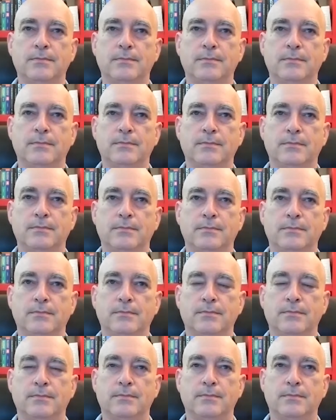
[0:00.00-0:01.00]

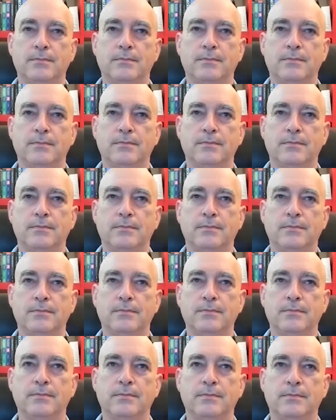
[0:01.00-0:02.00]

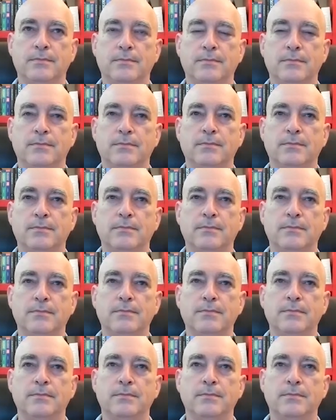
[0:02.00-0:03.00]

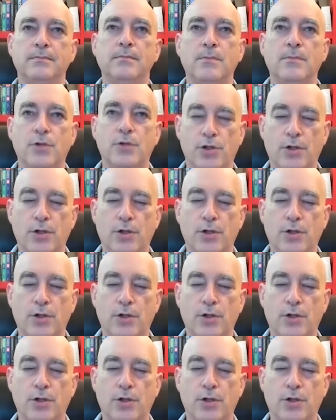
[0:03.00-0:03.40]
No words are spoken by the person on screen.